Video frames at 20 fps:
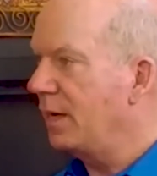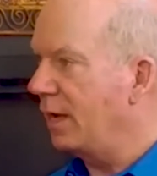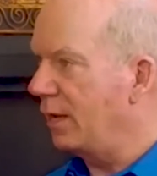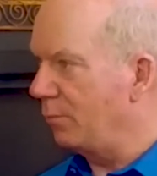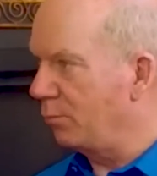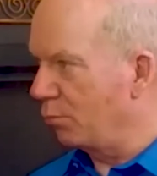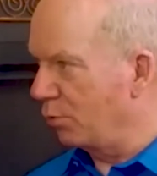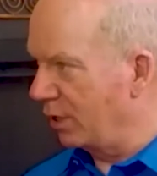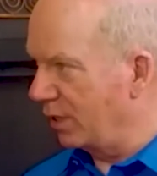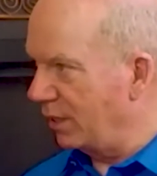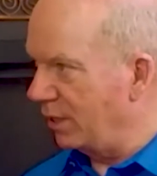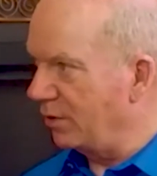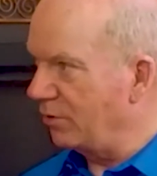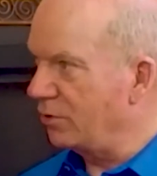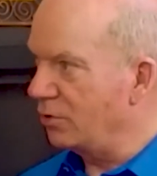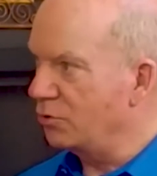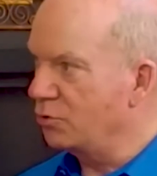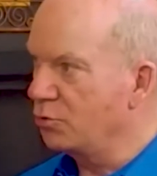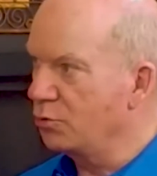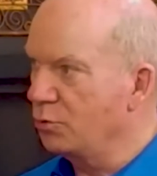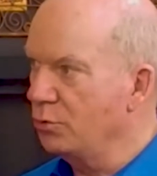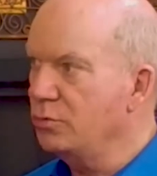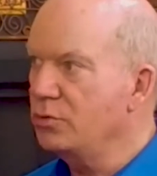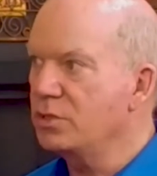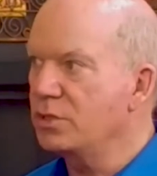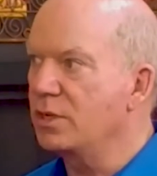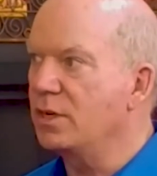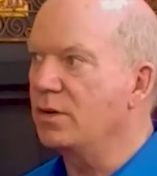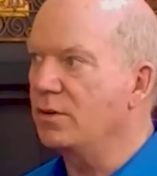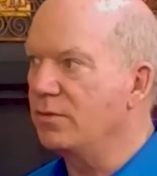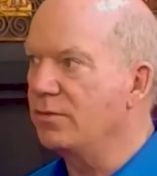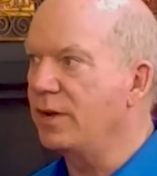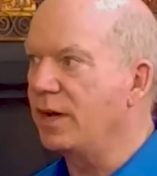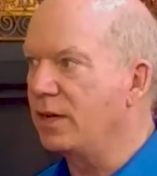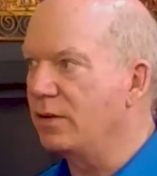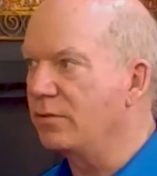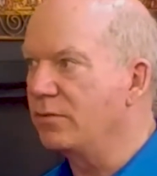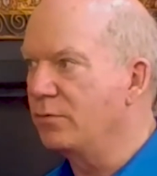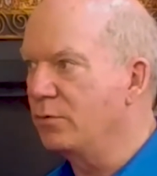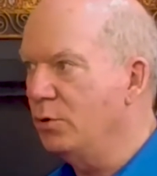And bringing the true self
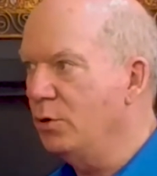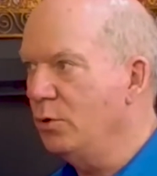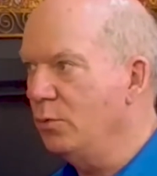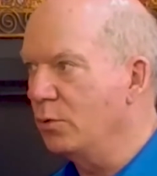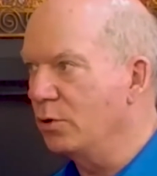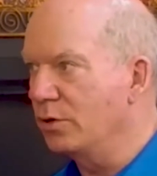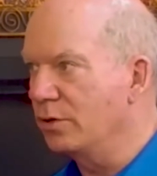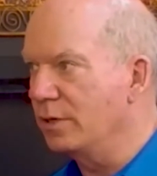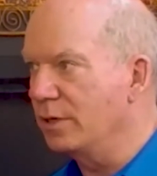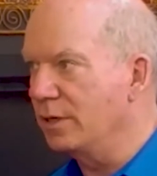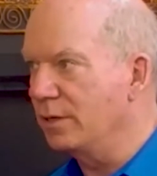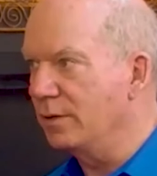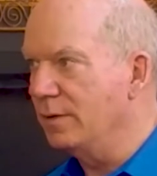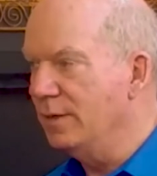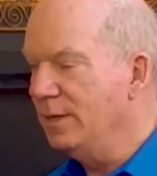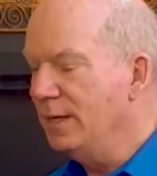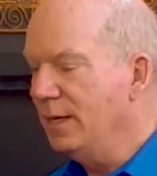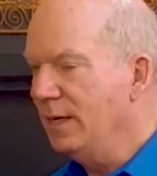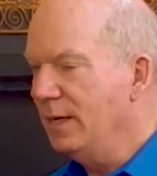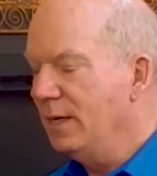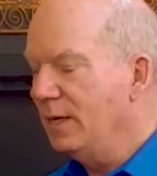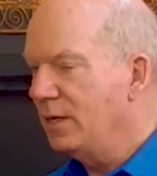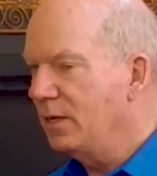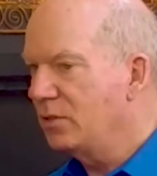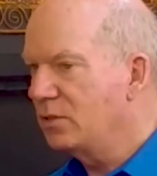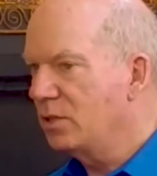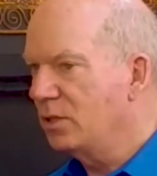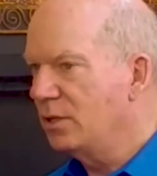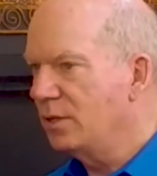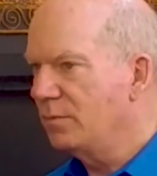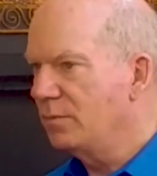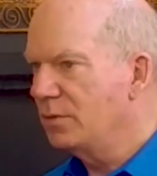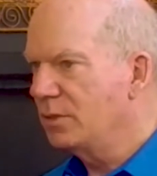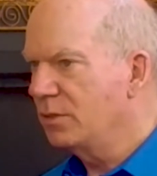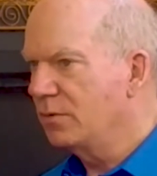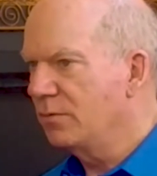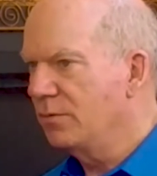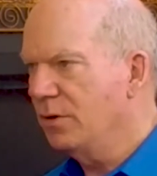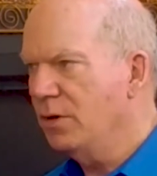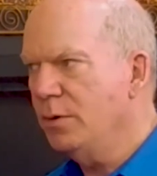out forward. And it's a
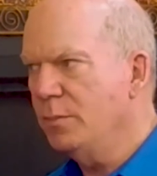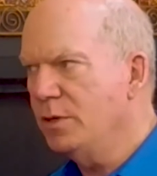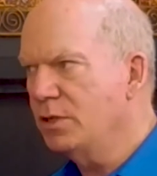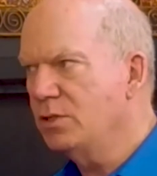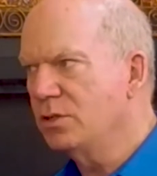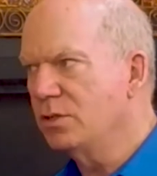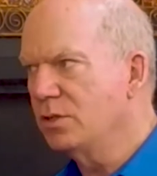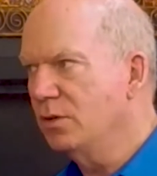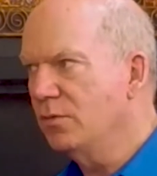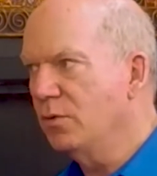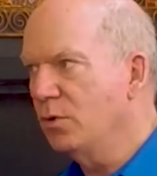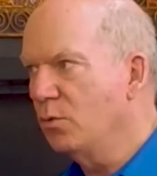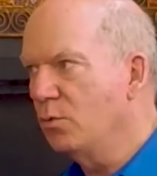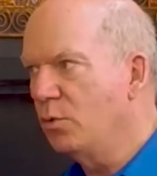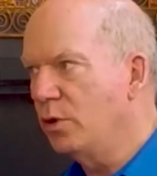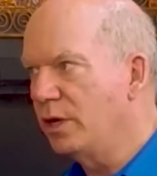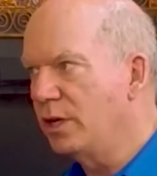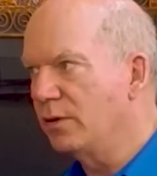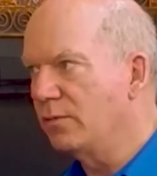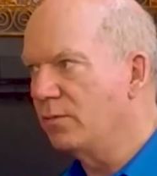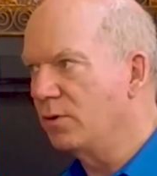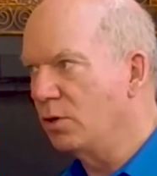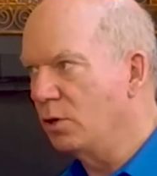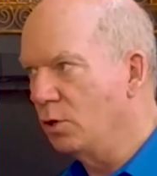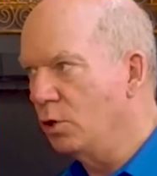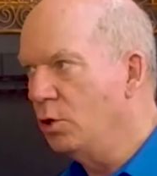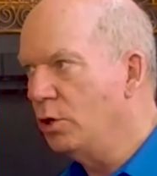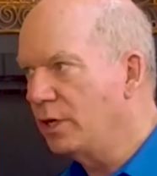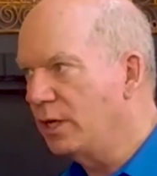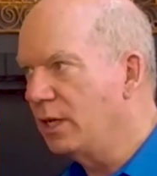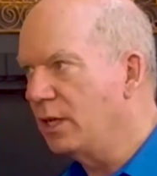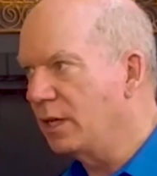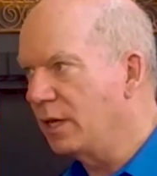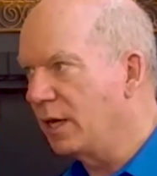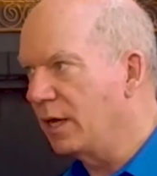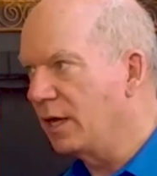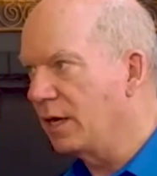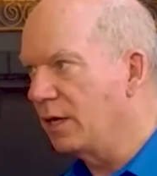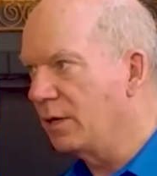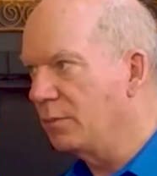very much a different way of looking
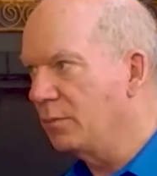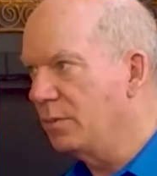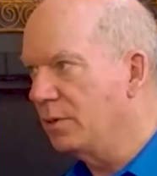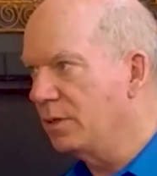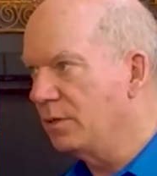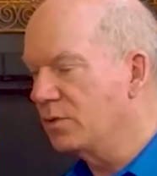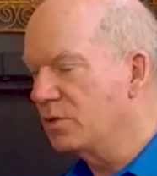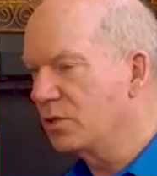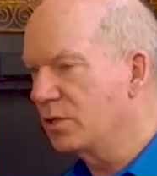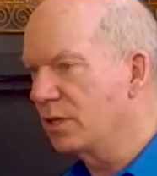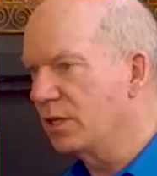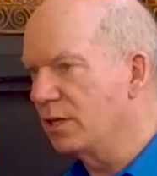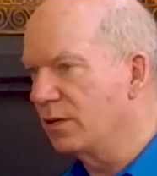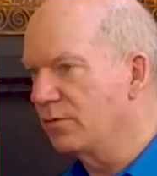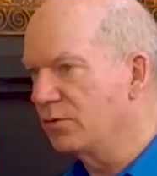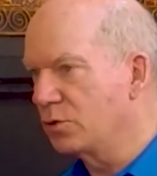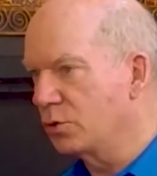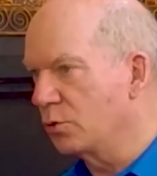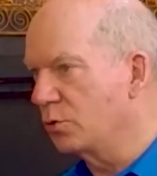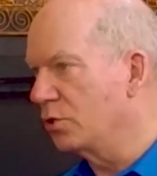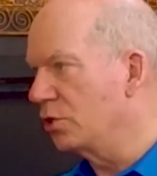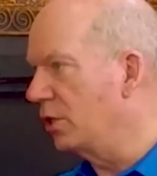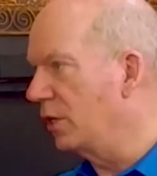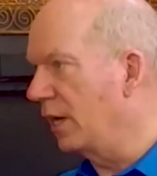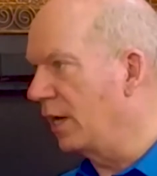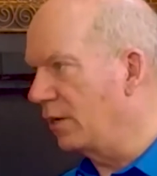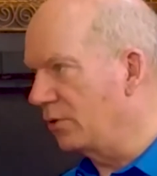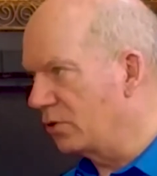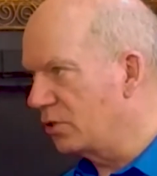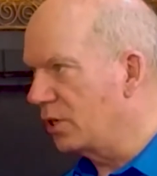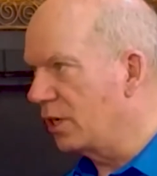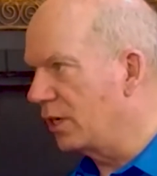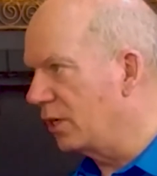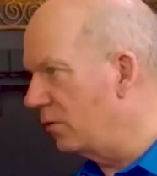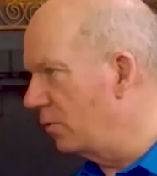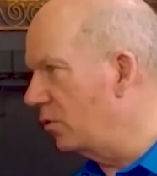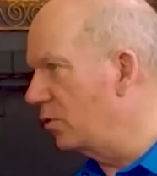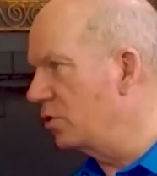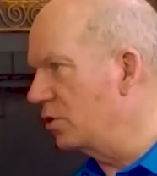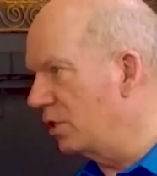at it instead of searching outside
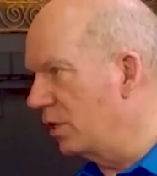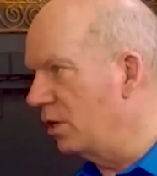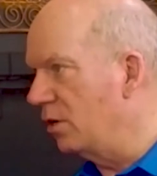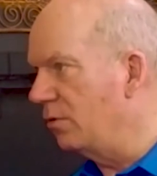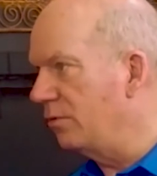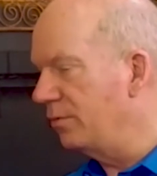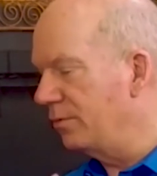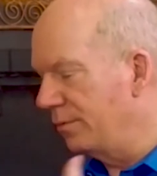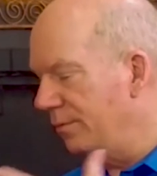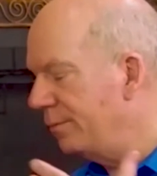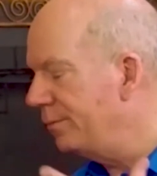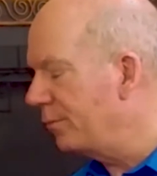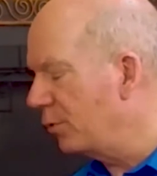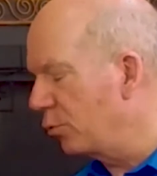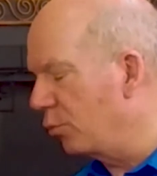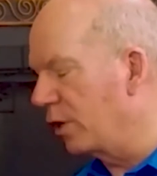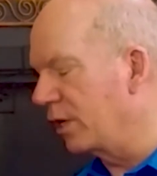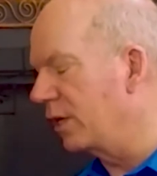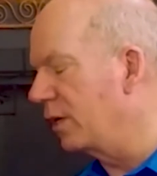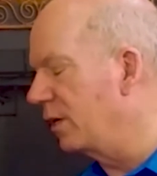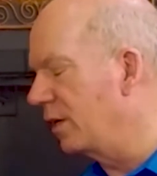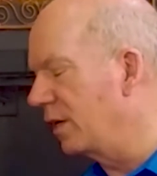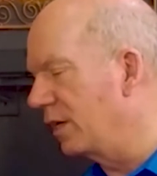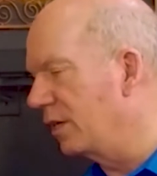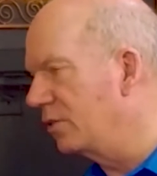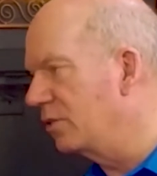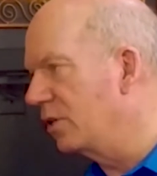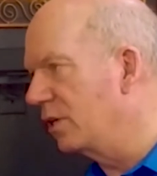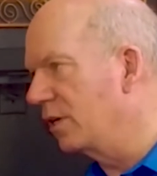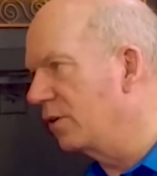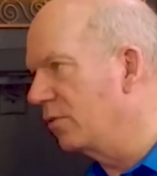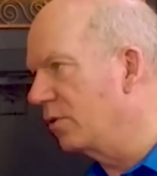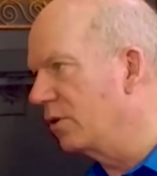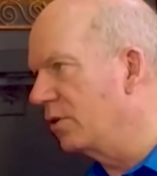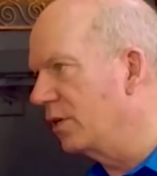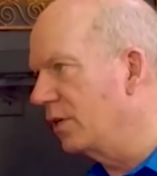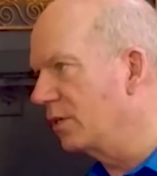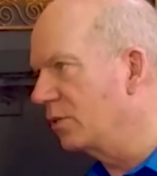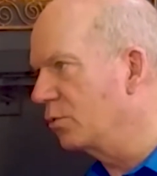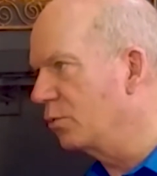of yourself, recognizing
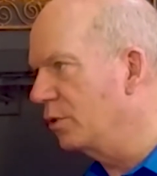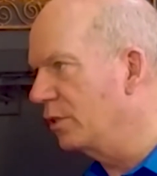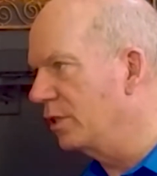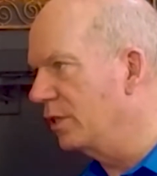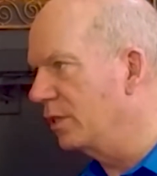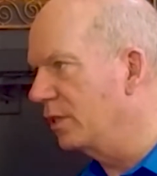everything's within.